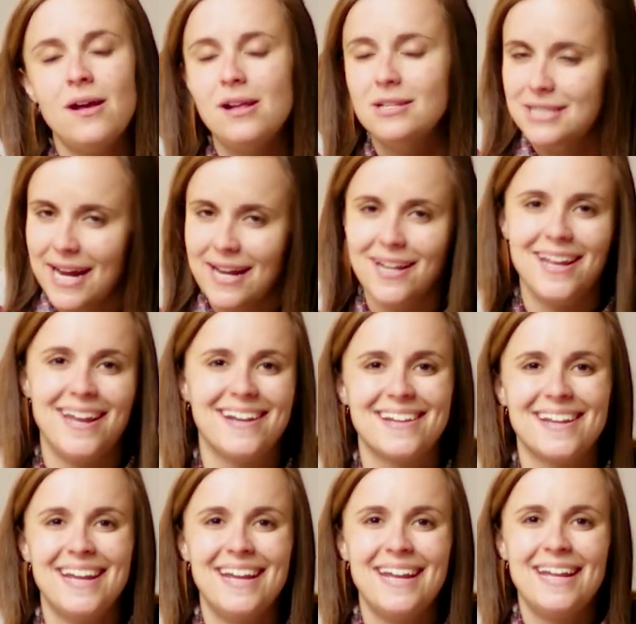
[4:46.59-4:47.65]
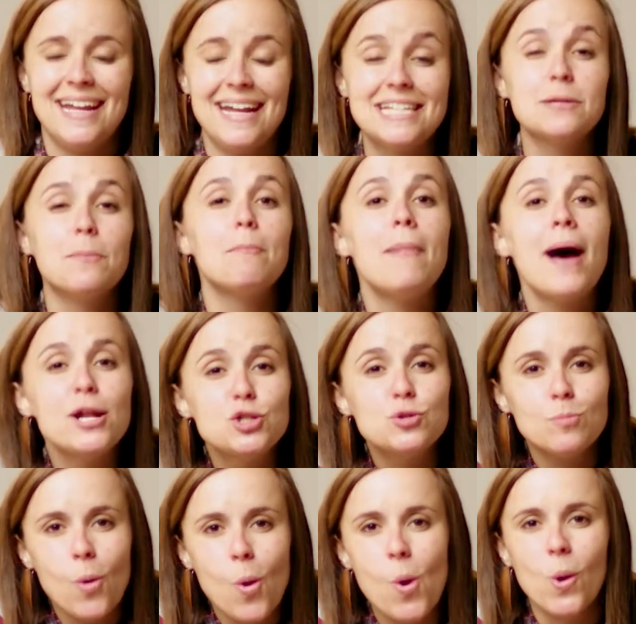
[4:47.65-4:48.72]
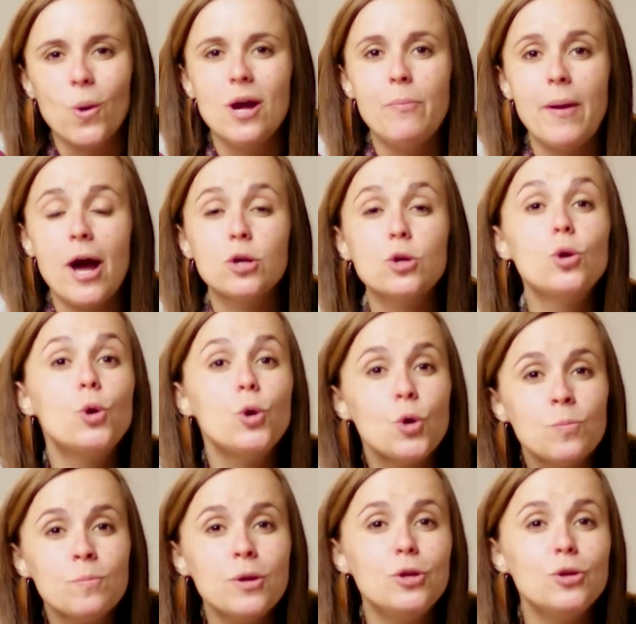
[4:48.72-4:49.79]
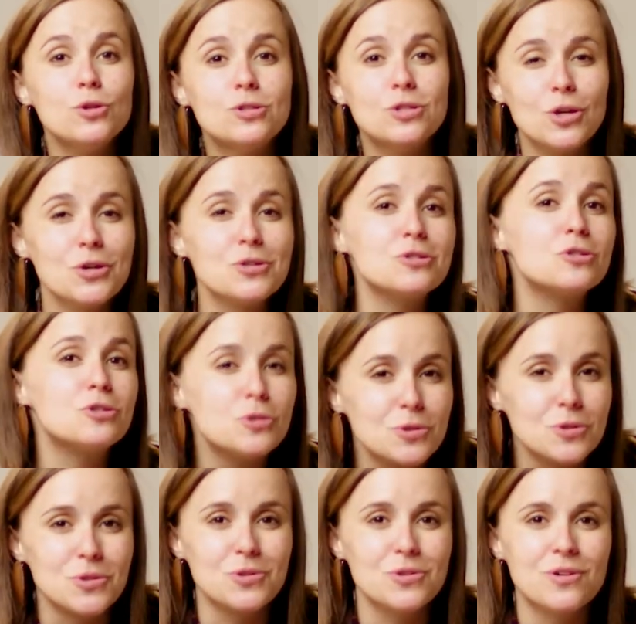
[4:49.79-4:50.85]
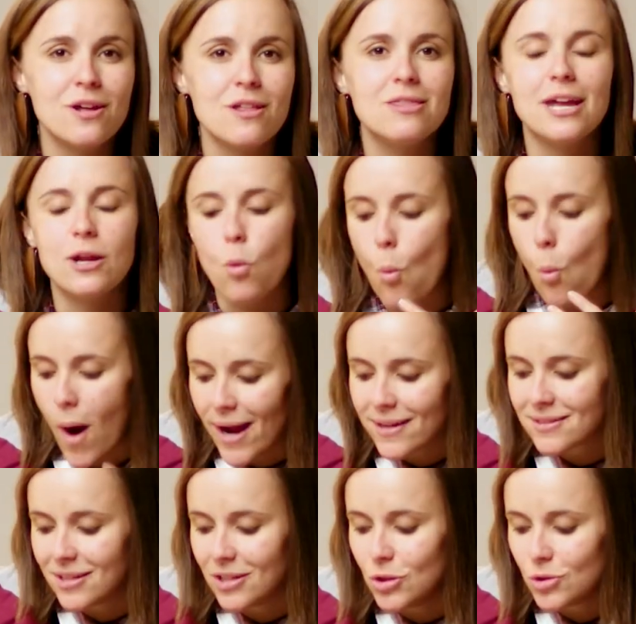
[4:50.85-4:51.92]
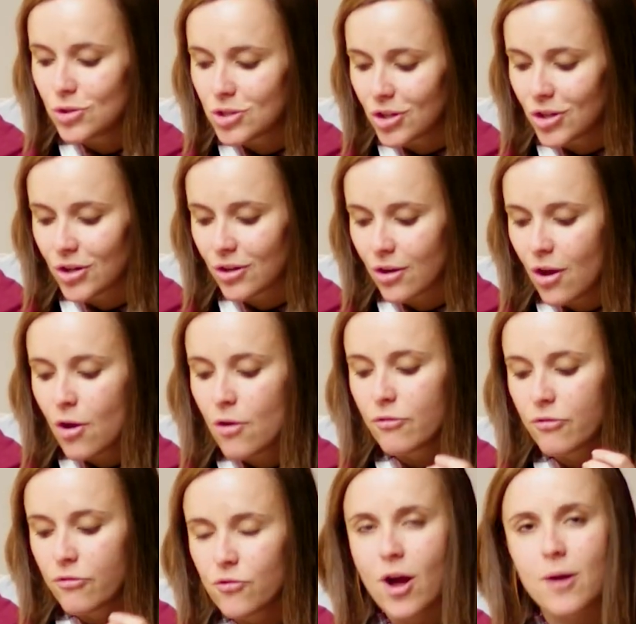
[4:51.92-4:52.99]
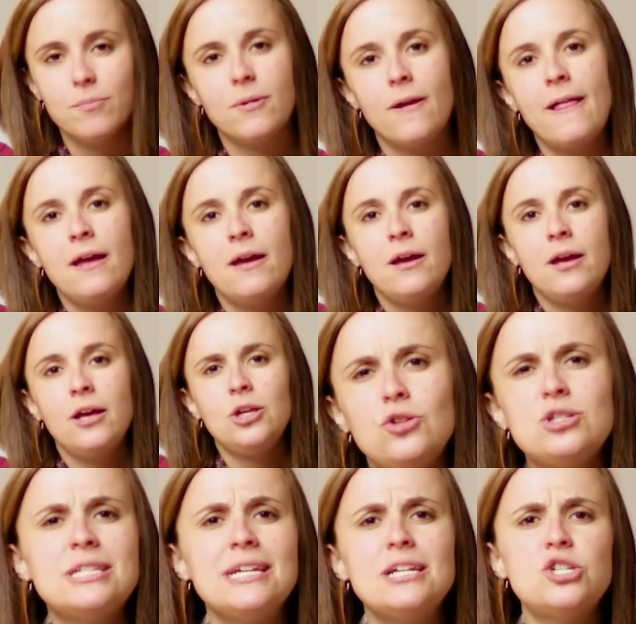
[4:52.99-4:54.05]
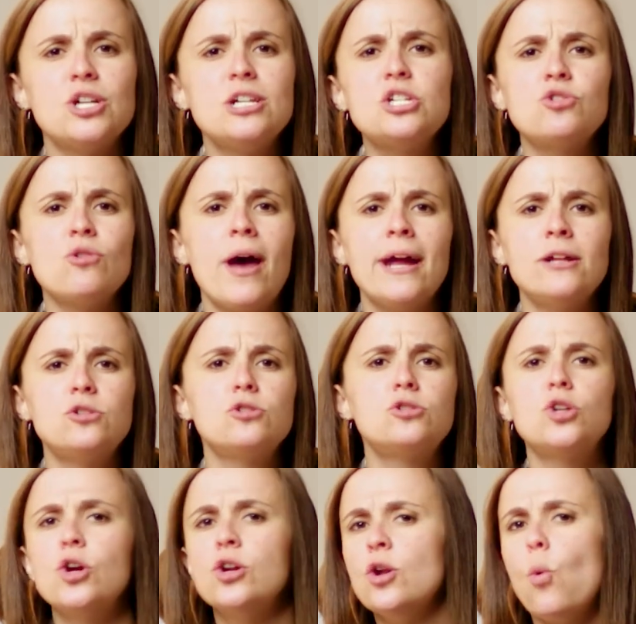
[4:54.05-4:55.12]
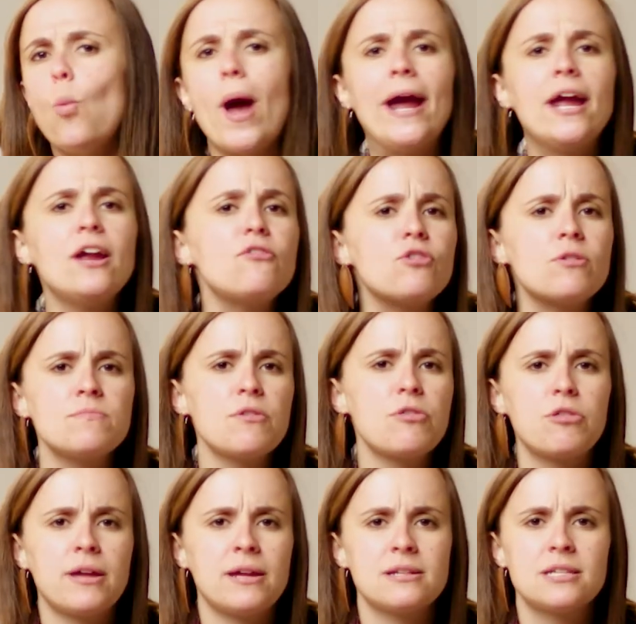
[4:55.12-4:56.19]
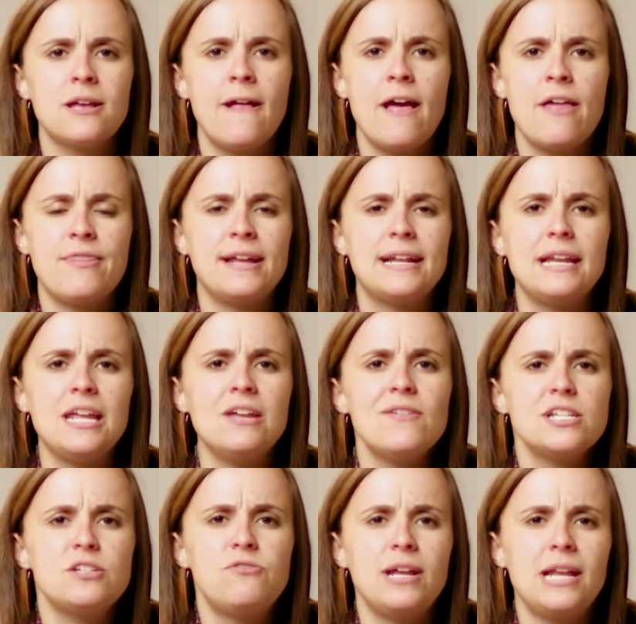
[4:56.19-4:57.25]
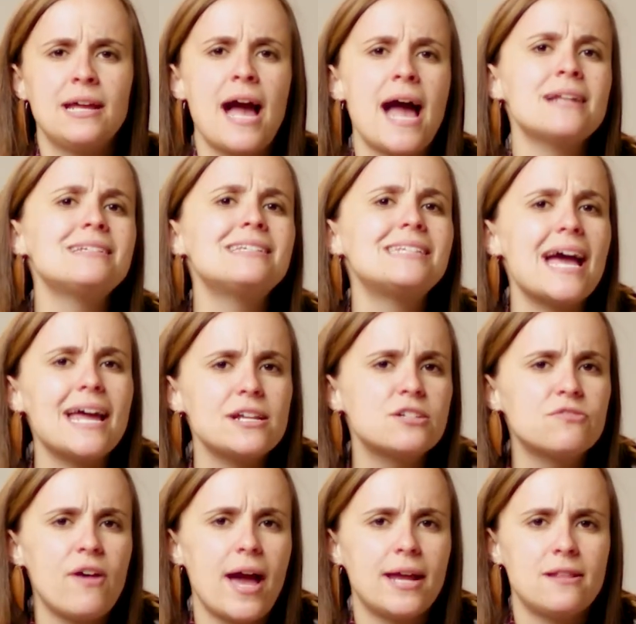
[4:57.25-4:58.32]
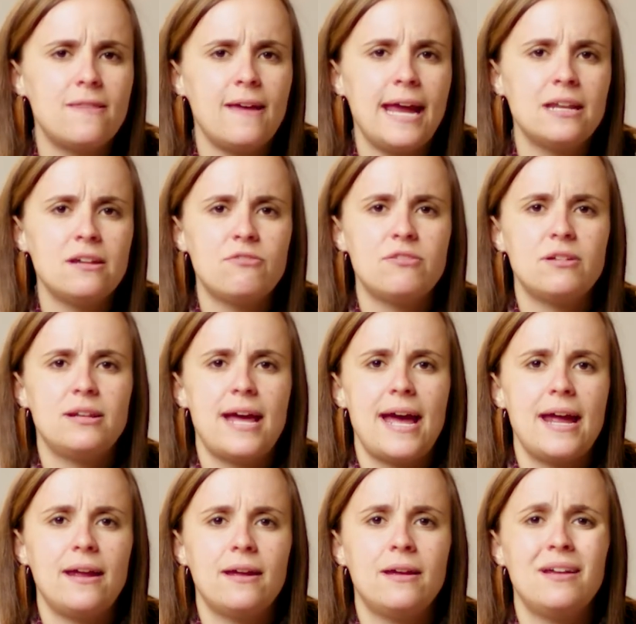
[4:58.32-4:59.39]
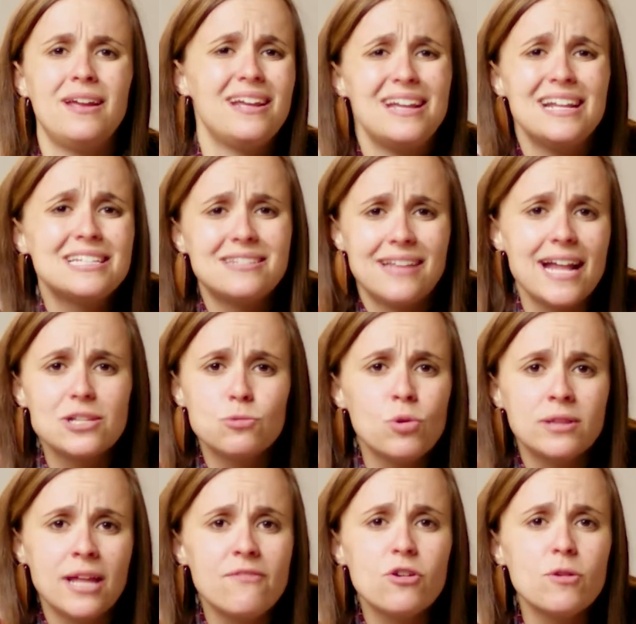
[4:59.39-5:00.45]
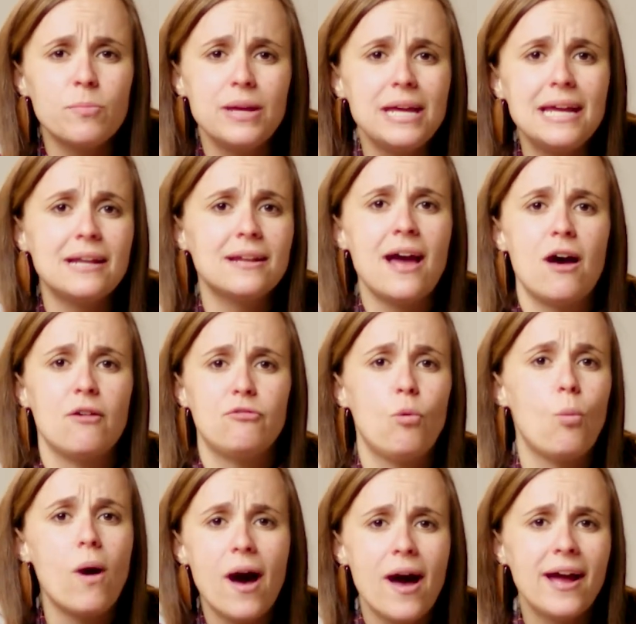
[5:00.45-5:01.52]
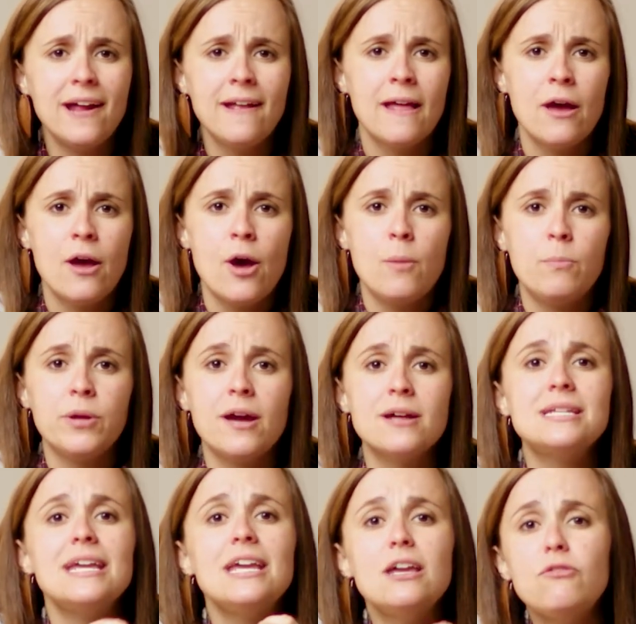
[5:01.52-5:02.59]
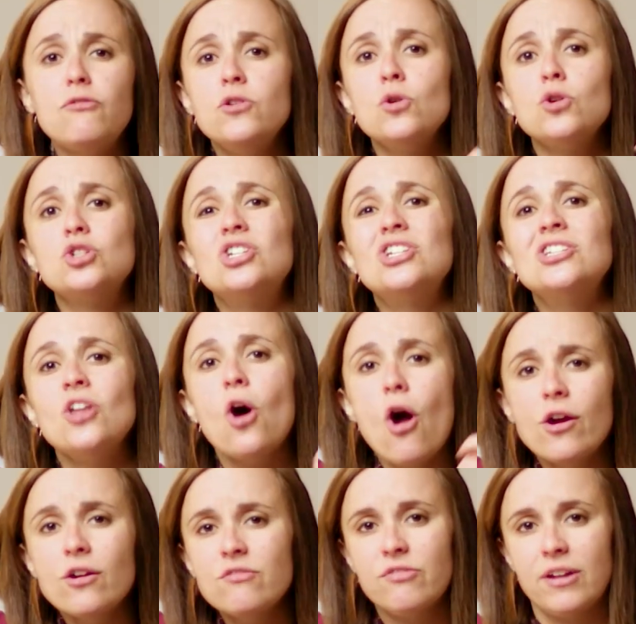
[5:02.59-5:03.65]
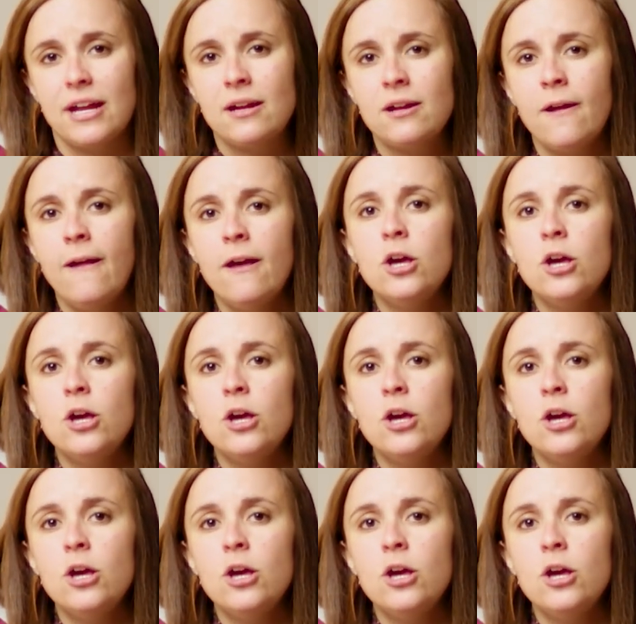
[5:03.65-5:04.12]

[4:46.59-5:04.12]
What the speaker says: I'll say it again. It's much more about whom you turn to than what you turn from. You see, just trying to turn away from the things that leave us feeling unsatisfied at the end of the day, that will never be enough. Why? Because if you're starving,